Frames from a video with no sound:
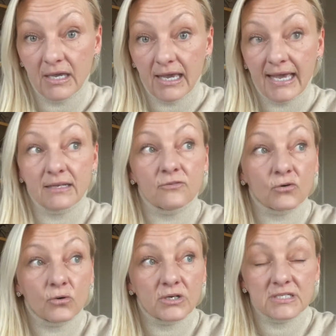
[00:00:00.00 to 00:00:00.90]
And of
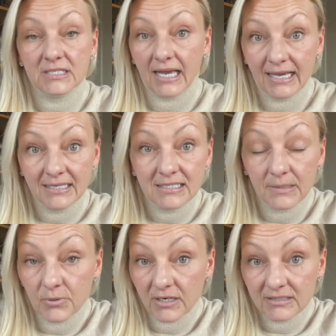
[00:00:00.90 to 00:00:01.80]
course, as a
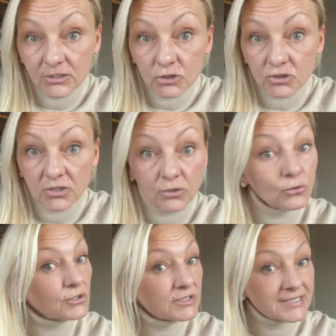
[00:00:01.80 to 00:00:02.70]
practitioner who
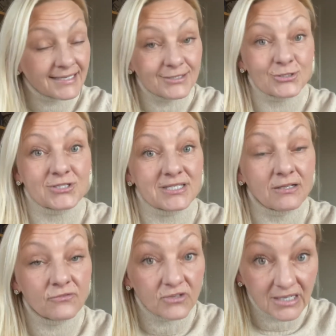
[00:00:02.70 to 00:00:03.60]
considers
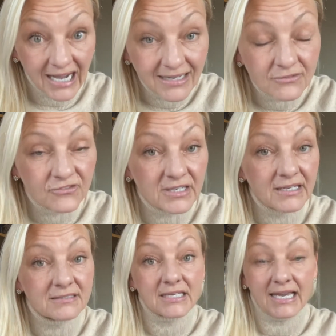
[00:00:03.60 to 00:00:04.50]
herself
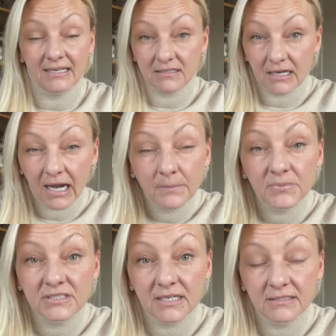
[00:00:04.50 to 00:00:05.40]
confident and
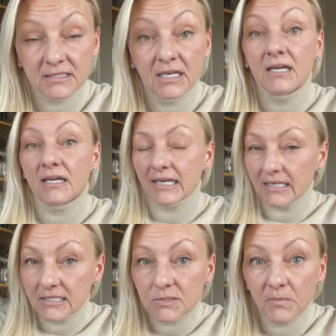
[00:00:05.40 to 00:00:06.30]
competent, it
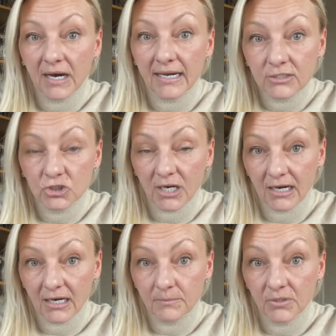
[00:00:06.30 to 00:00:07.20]
is my
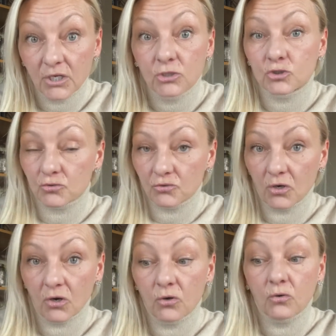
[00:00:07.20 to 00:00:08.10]
job to
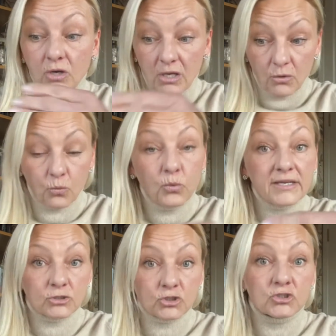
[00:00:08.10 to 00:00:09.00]
know
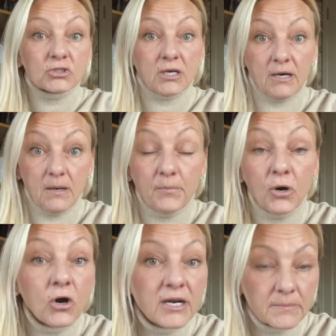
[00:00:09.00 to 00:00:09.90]
which
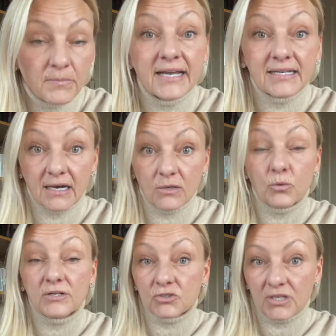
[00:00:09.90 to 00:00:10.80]
part might I
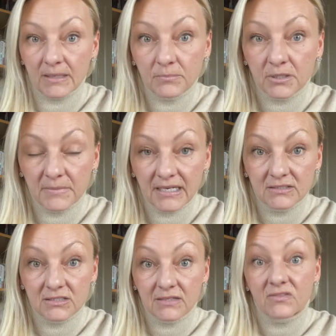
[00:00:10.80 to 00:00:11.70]
want to
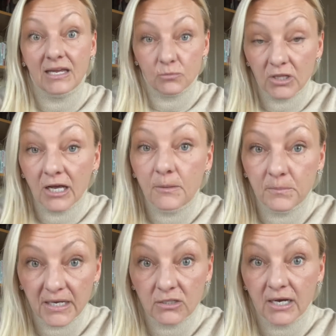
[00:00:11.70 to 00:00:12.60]
implement that will help
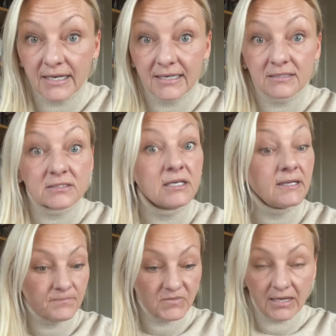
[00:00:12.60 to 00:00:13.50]
my client
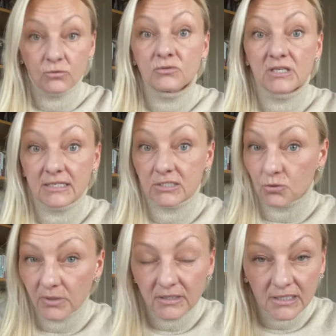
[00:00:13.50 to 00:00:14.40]
not only as
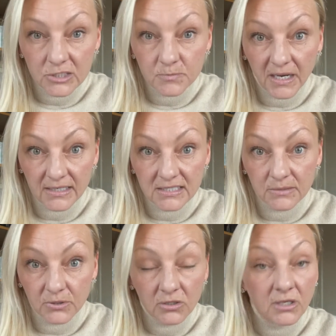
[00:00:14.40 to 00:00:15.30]
quickly as
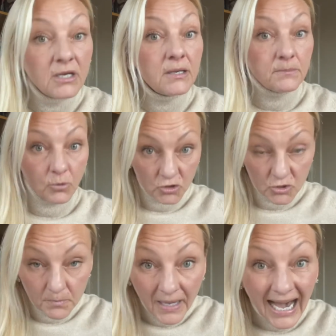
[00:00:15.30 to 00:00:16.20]
possible,
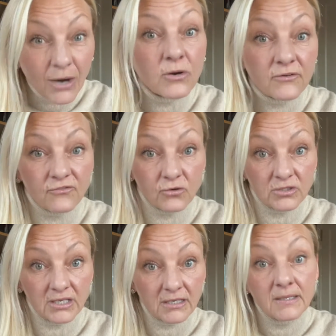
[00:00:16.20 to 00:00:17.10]
most
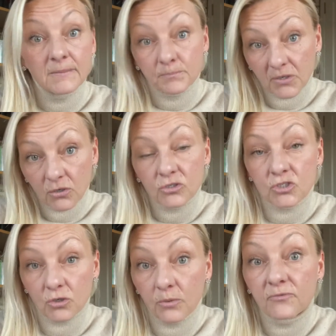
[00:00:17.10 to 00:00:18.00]
powerfully, but
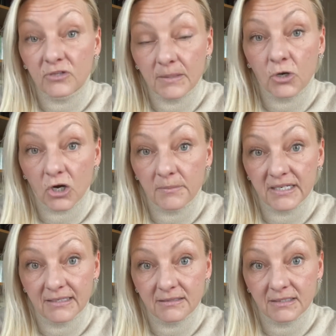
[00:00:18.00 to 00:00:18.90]
also hopefully
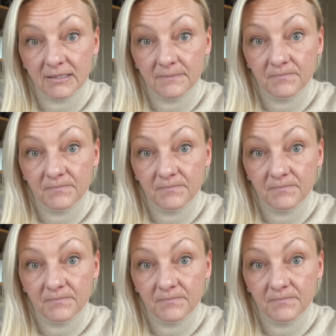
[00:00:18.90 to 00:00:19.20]
permanently.